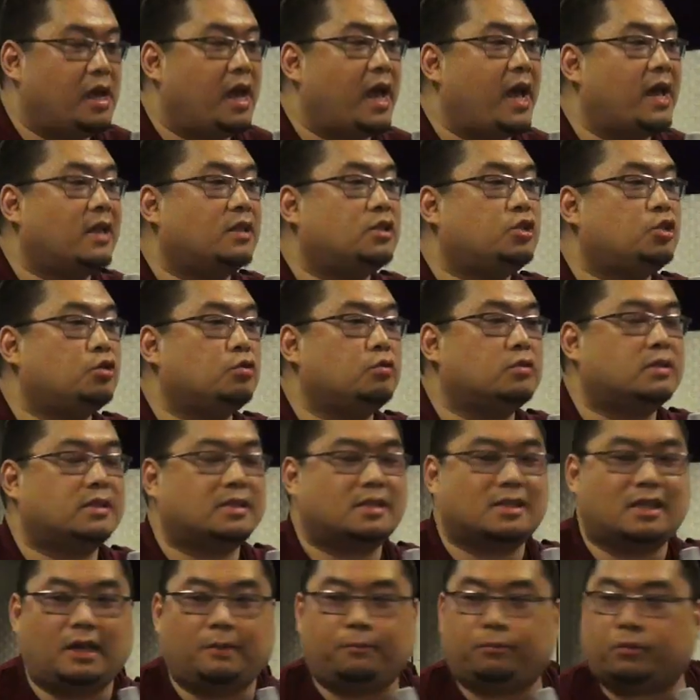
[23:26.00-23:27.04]
And to
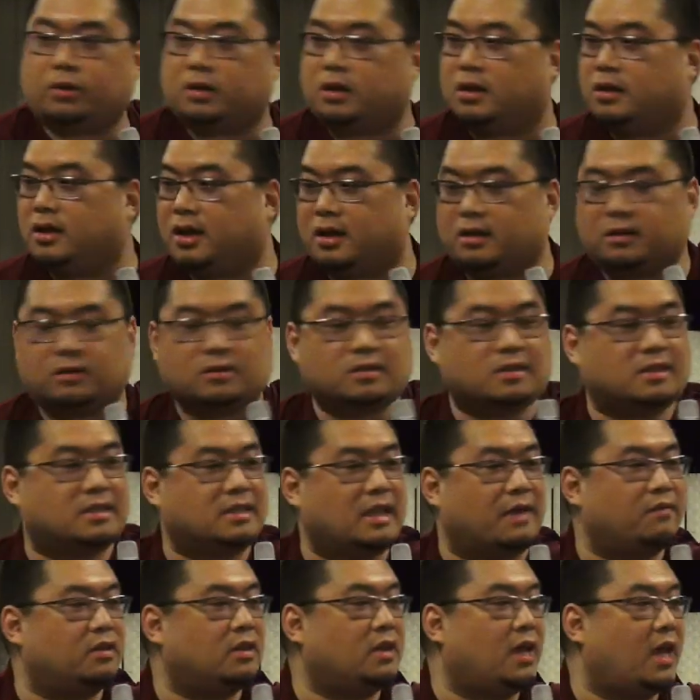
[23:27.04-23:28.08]
sleep with another
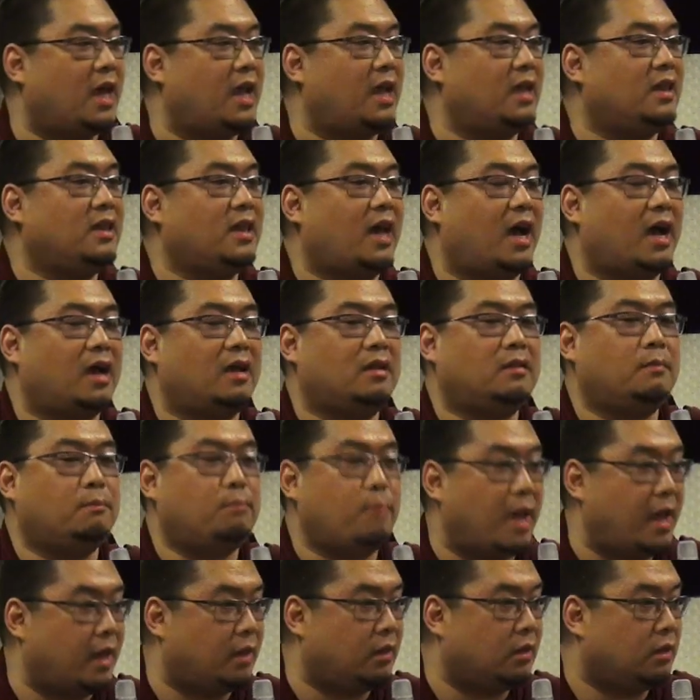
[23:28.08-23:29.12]
7, 8, 9
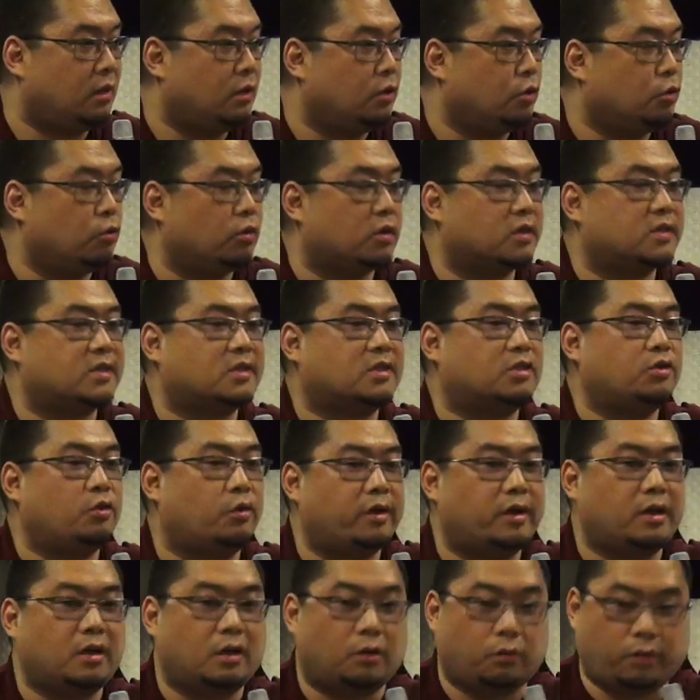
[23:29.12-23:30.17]
men who are
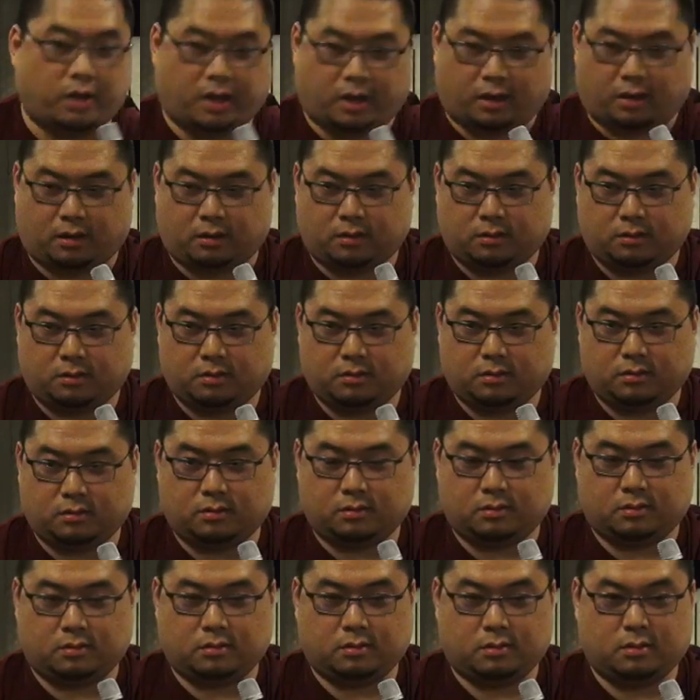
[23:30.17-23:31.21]
snoring away.
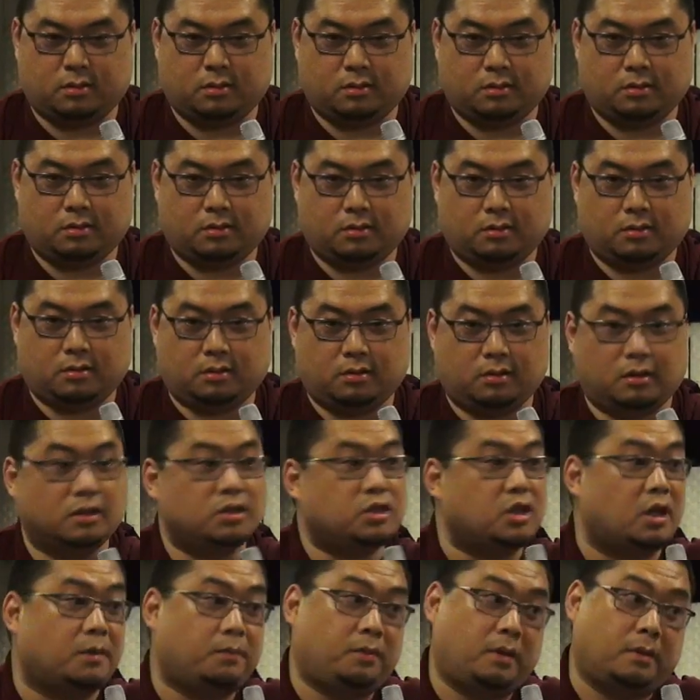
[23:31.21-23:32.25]

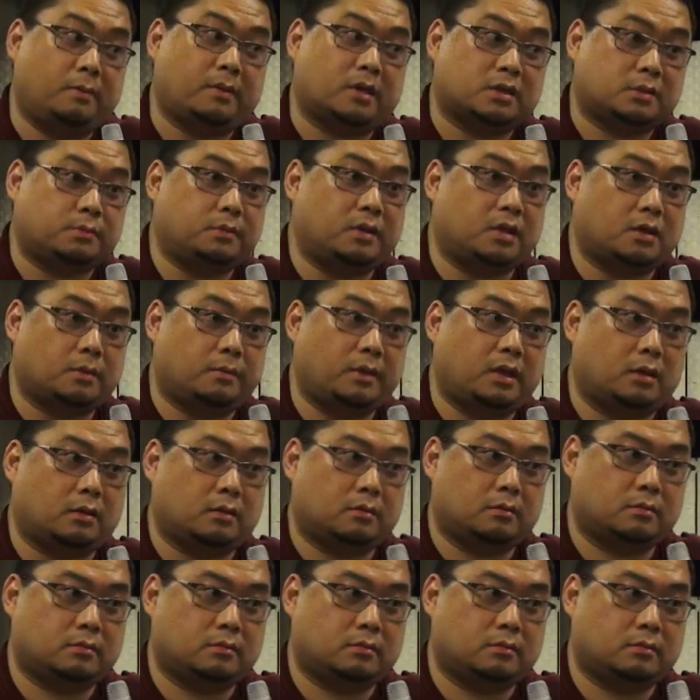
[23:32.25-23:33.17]
JP must be committed.